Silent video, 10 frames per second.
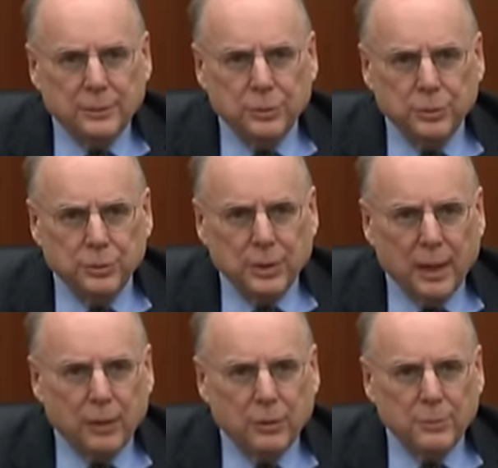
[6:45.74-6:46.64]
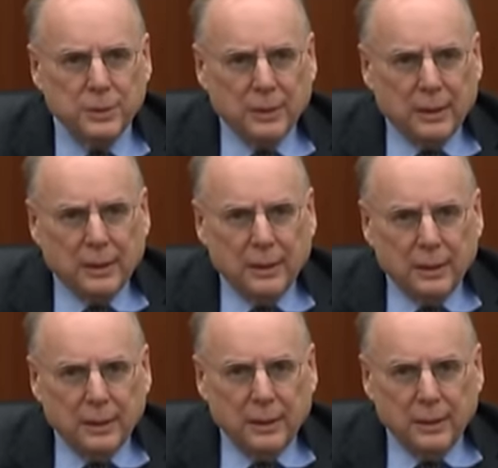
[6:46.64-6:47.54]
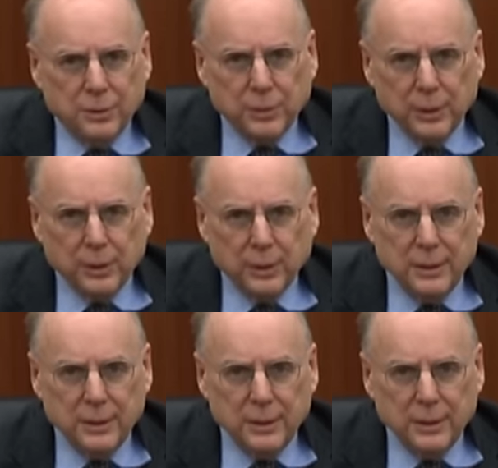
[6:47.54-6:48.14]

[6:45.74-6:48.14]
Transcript: Jews and Arabs in Israel.